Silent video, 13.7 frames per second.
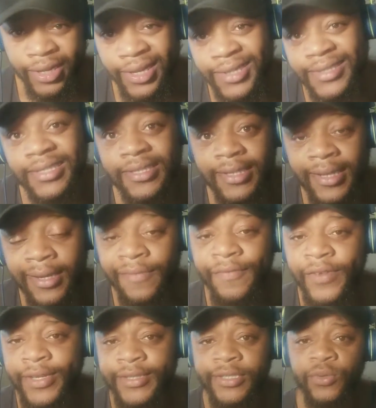a
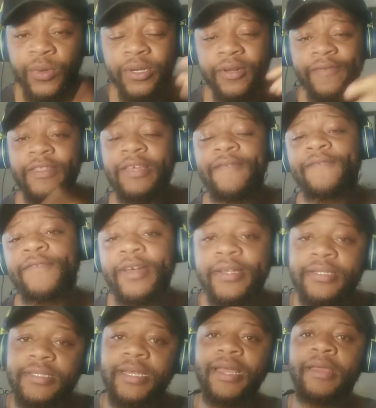slugfest. One of the
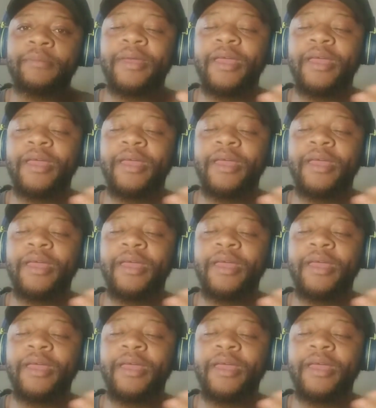fights I am